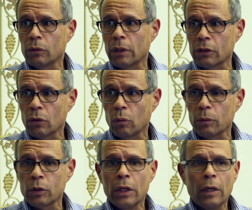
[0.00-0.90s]
that's
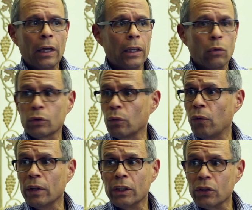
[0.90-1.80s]
homeless, and also
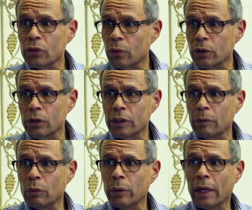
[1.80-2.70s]
funding sources. I
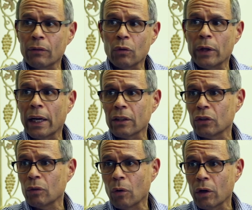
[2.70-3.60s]
mean, we have to react
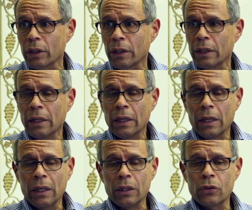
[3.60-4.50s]
to the market,
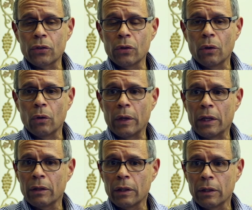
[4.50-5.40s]
and so
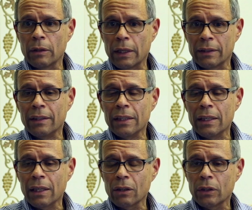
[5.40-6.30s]
and the
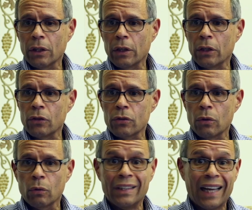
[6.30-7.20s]
need out there. And
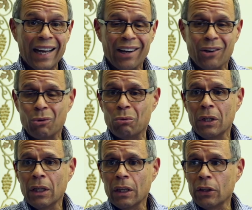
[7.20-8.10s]
so now,
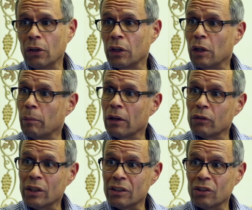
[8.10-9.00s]
the amount of
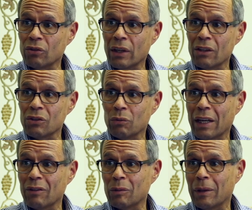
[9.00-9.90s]
transitional housing we
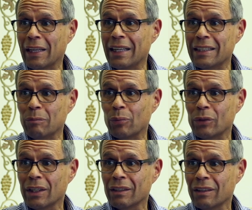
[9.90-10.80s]
have is about
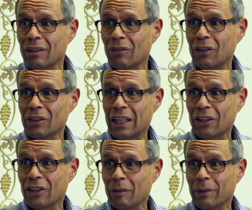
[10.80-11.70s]
18% of our
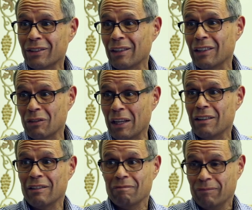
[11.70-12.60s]
entire. I mean,
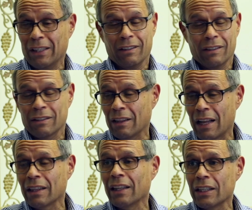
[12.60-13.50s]
it's a
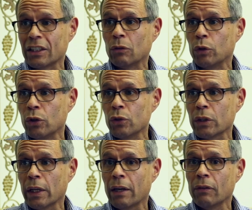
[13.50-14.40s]
lot less than we used
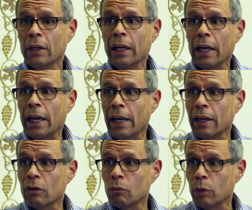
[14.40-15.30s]
to have.
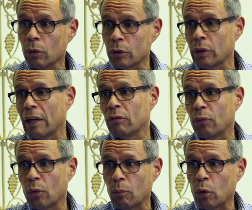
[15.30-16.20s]
And we also have
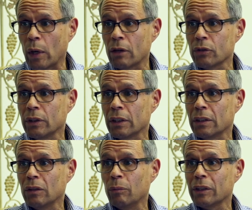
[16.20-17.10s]
affordable housing that's
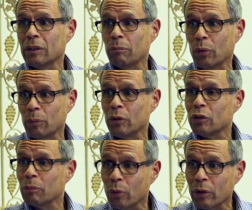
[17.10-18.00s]
in the mix, and permanent
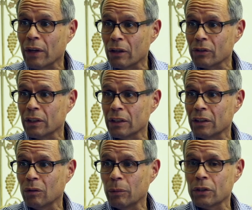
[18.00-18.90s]
supportive housing that's
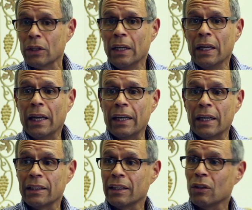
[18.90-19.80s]
in the mix. And
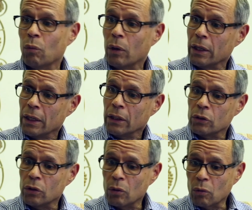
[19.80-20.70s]
I think
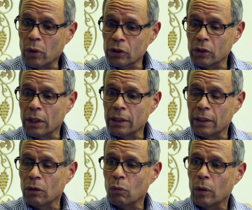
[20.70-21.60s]
to your question, I
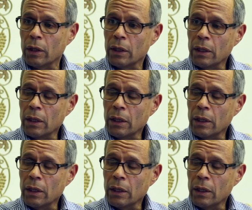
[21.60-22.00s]
think what